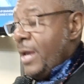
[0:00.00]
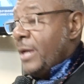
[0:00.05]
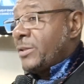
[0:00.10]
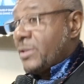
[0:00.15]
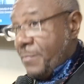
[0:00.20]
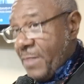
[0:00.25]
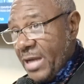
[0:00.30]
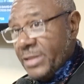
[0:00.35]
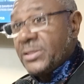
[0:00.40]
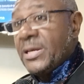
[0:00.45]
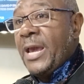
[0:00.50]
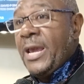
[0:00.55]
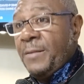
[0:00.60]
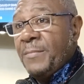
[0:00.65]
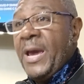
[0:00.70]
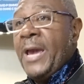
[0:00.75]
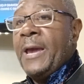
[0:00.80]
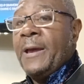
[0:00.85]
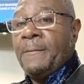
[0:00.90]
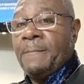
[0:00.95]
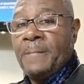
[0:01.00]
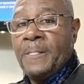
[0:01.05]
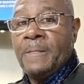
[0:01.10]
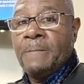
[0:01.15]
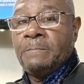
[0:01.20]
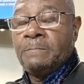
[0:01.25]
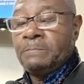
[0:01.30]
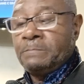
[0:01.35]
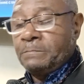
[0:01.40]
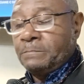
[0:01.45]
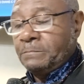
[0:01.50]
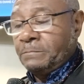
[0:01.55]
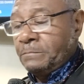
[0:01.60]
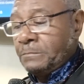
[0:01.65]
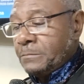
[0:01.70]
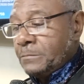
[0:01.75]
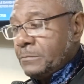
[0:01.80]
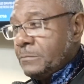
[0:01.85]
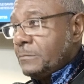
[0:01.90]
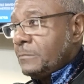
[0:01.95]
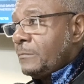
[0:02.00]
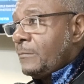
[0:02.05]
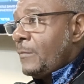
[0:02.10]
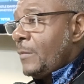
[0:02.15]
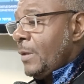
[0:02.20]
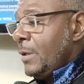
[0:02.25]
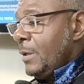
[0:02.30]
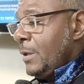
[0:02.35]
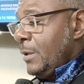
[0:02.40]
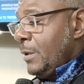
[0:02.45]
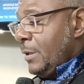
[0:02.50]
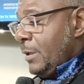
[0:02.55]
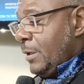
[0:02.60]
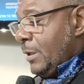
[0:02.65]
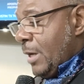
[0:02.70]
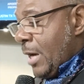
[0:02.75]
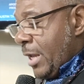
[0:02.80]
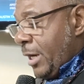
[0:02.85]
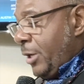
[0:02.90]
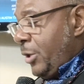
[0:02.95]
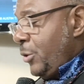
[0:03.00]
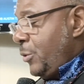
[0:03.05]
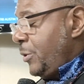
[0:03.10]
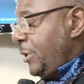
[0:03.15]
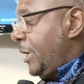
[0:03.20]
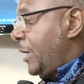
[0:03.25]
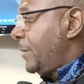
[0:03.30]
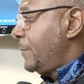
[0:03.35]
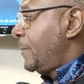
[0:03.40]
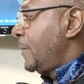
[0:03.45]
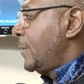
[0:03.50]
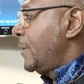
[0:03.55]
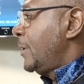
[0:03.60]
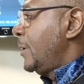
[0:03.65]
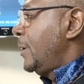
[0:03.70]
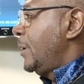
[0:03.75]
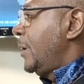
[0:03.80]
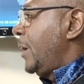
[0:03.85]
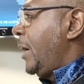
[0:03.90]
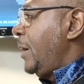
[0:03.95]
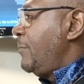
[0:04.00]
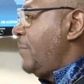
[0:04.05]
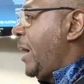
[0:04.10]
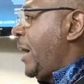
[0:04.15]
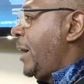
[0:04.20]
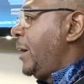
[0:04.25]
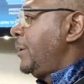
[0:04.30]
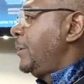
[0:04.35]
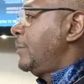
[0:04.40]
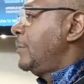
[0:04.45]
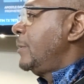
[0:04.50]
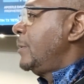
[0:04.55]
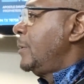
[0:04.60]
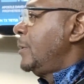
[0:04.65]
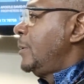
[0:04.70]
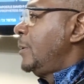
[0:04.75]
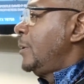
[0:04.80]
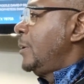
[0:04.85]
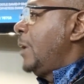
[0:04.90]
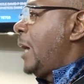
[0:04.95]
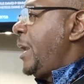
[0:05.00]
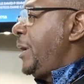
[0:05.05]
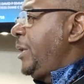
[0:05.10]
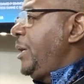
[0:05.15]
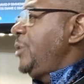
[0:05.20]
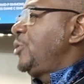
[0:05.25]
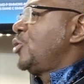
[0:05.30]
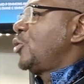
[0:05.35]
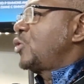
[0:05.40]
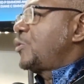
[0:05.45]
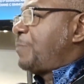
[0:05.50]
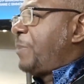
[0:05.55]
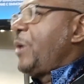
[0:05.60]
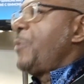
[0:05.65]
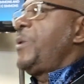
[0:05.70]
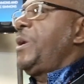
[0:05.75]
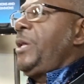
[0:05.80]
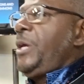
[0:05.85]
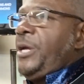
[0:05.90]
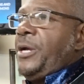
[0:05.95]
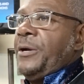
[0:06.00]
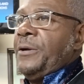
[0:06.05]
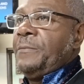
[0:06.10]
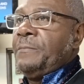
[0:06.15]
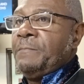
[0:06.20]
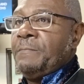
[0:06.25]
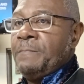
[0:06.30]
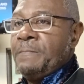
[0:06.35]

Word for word: amen. Somebody say amen. Amen. Amen. Hallelujah. Amen. I need your spirit here.